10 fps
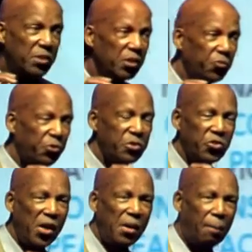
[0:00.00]
the first
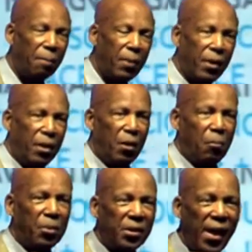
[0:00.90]
time.
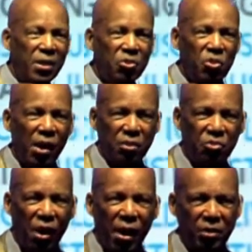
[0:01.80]
But that is not a
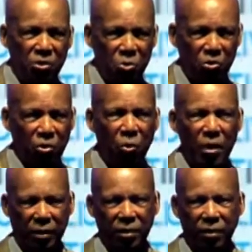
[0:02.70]
sign that you should
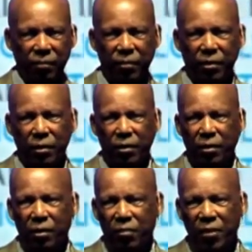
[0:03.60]
quit.
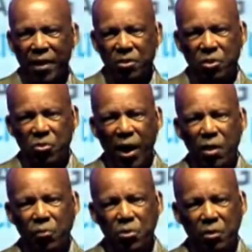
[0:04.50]
That is a sign
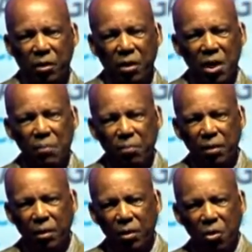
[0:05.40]
for you to keep
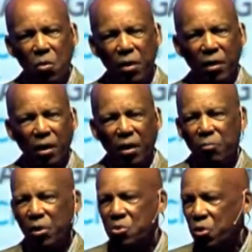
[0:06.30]
going
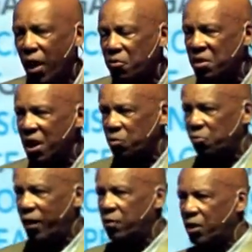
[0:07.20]
because you haven't yet
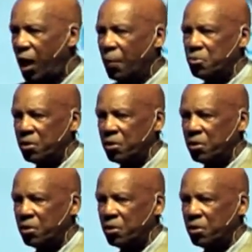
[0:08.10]
found the option